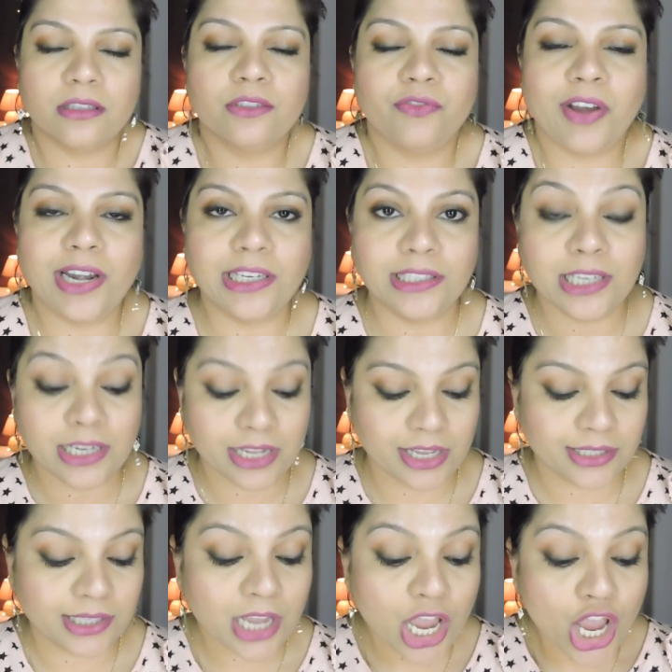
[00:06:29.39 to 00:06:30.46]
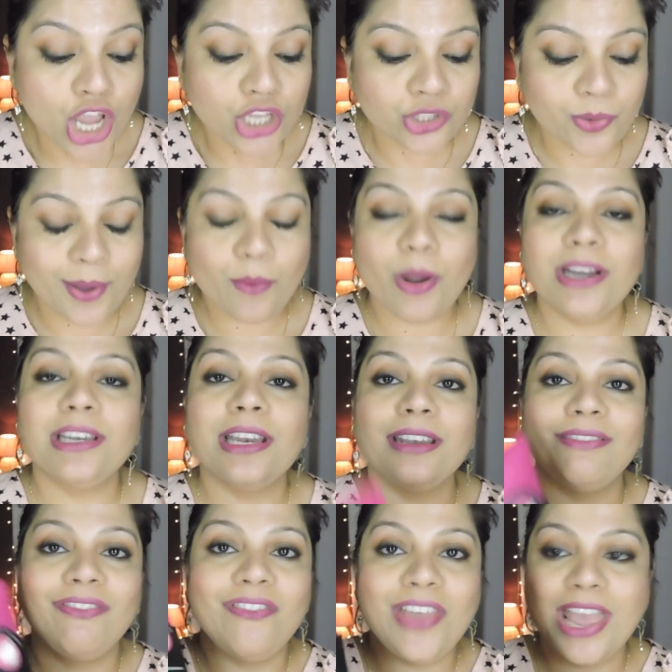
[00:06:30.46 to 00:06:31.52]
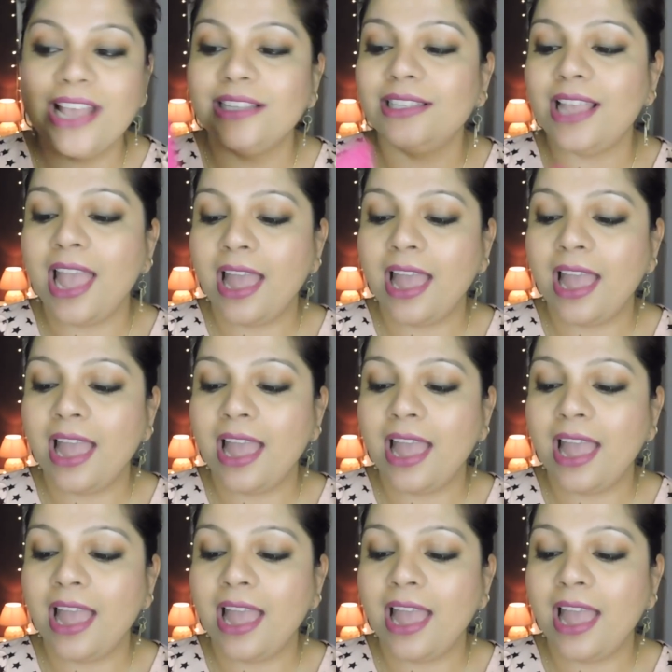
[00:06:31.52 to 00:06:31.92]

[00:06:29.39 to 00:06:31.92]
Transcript: very tedious. So I wanted this,